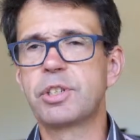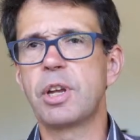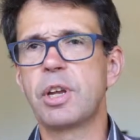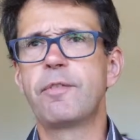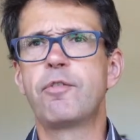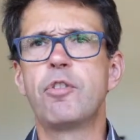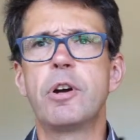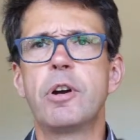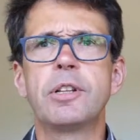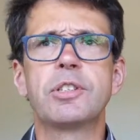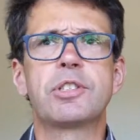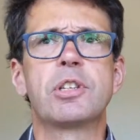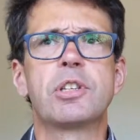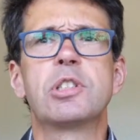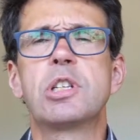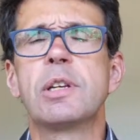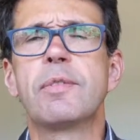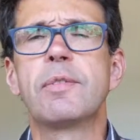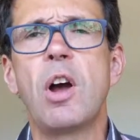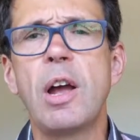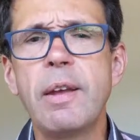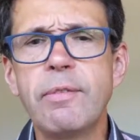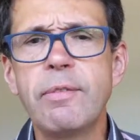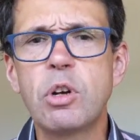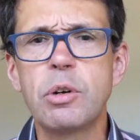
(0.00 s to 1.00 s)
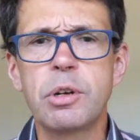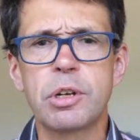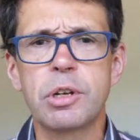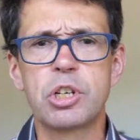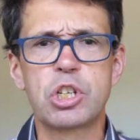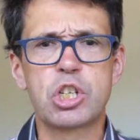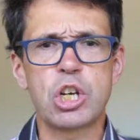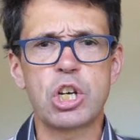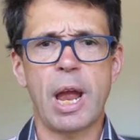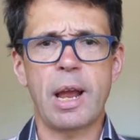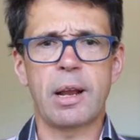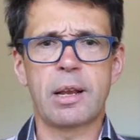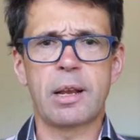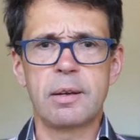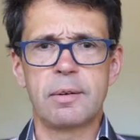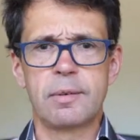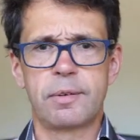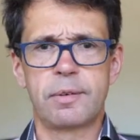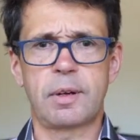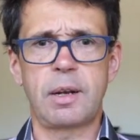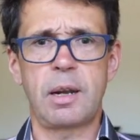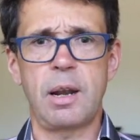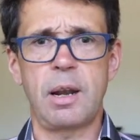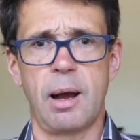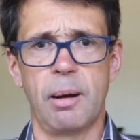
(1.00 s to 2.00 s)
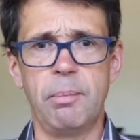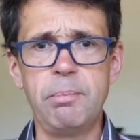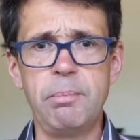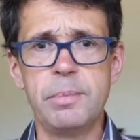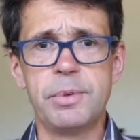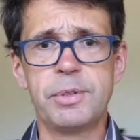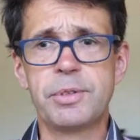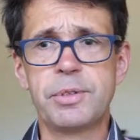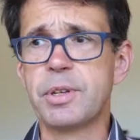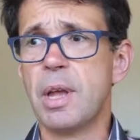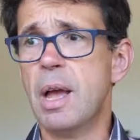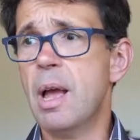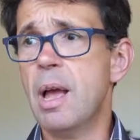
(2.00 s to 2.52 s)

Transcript: So for instance, if I've got a jack of clubs,